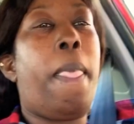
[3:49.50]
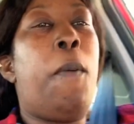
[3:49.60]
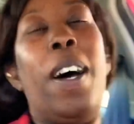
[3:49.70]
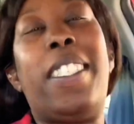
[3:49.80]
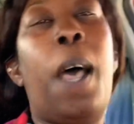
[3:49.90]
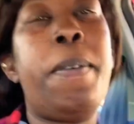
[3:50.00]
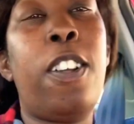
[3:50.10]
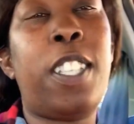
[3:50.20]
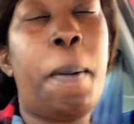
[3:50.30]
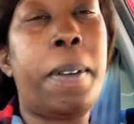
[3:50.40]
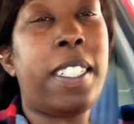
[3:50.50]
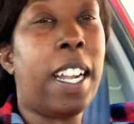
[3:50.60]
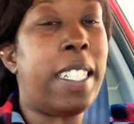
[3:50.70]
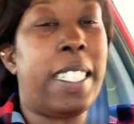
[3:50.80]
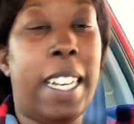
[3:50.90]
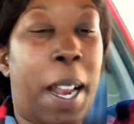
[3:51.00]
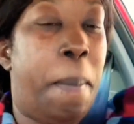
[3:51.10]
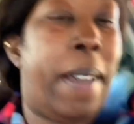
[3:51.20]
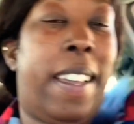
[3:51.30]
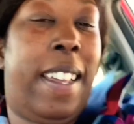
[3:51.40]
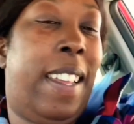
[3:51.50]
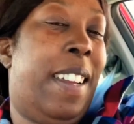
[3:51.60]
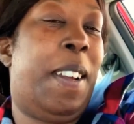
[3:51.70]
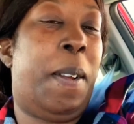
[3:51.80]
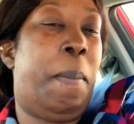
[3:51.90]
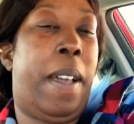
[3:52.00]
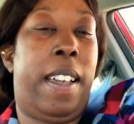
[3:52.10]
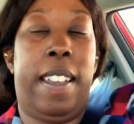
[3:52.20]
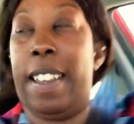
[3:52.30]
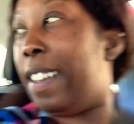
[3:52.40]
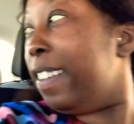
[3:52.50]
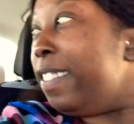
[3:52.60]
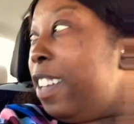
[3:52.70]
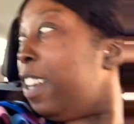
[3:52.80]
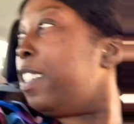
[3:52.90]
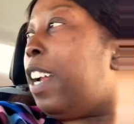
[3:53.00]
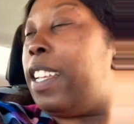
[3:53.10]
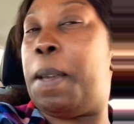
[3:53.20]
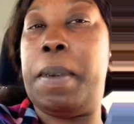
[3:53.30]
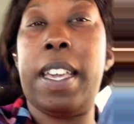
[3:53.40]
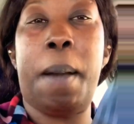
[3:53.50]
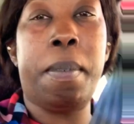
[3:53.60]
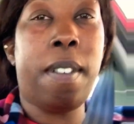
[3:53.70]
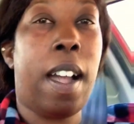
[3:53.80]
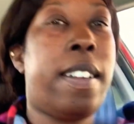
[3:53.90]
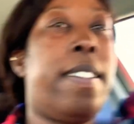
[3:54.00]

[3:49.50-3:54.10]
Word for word: What's up, YouTube? What you got to do? I'm back again and then back again. So you trying to get me copyright?